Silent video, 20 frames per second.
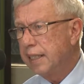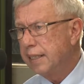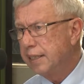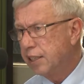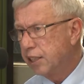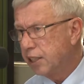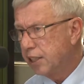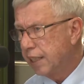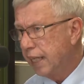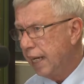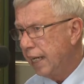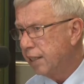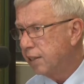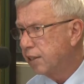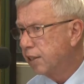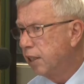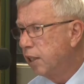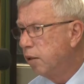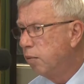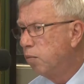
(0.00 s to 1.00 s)
just
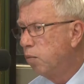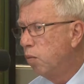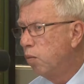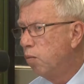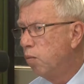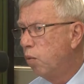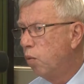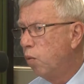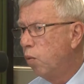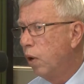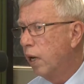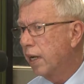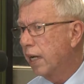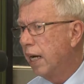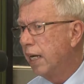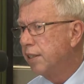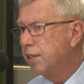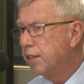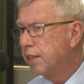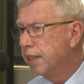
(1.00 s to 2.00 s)
ask them what
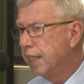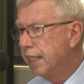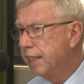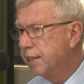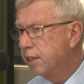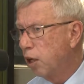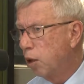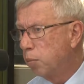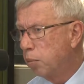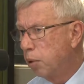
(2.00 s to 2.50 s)
kinds of things are